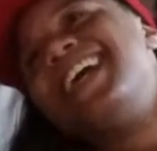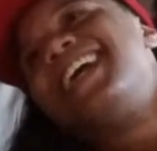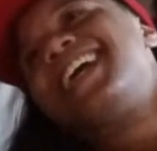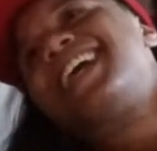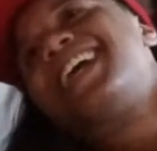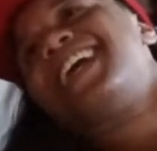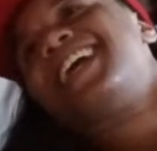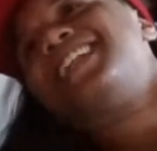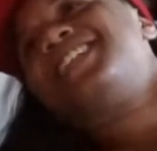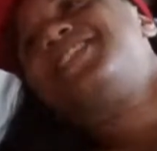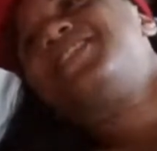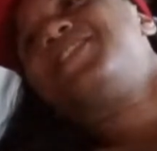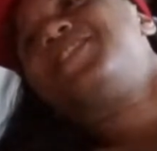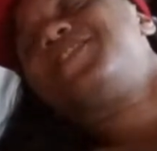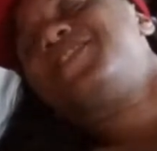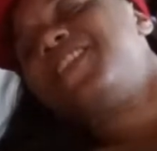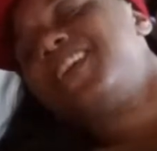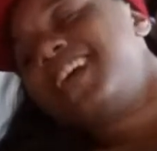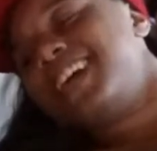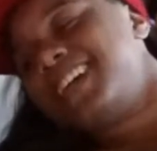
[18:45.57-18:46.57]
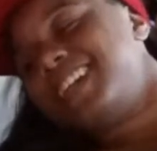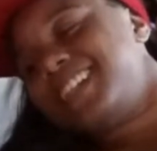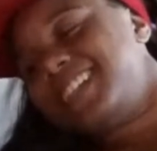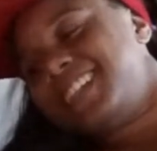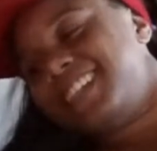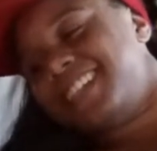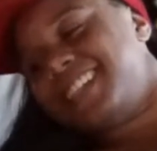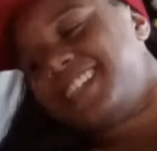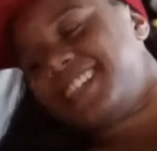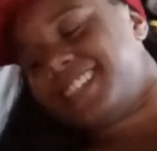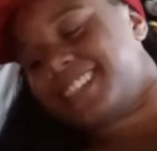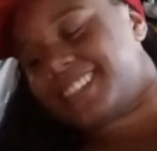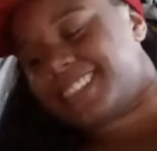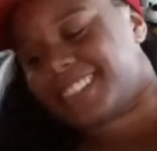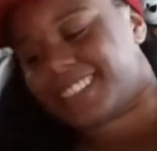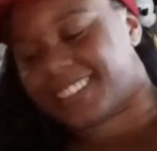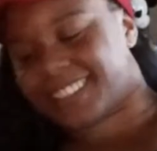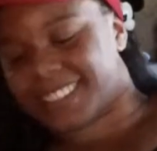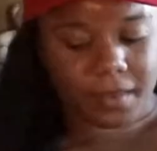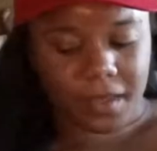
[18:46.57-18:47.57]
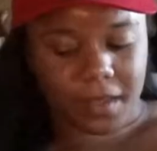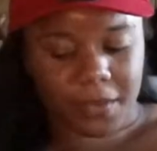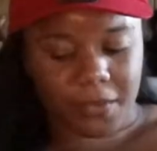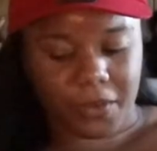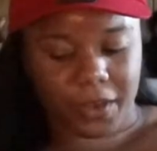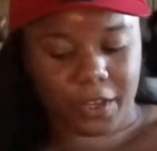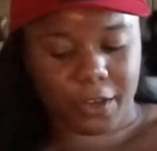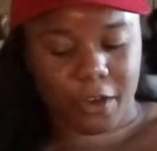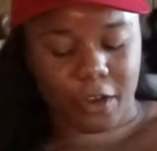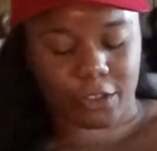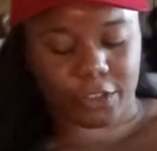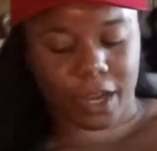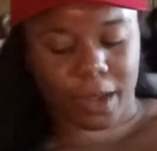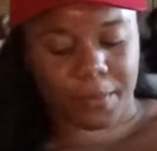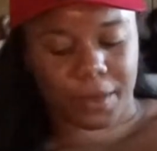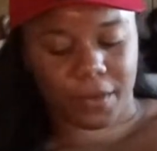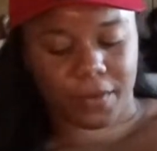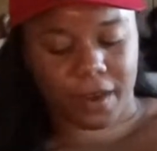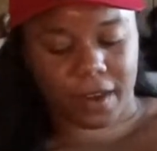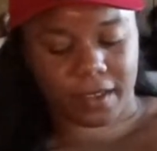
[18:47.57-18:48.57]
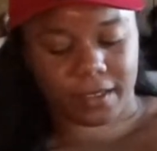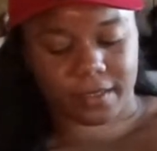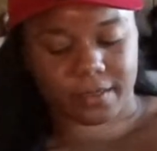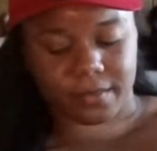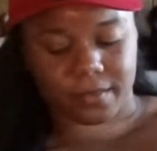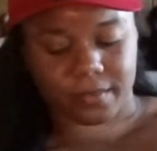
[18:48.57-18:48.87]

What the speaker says: God, you funny. What, you gonna drive me to work?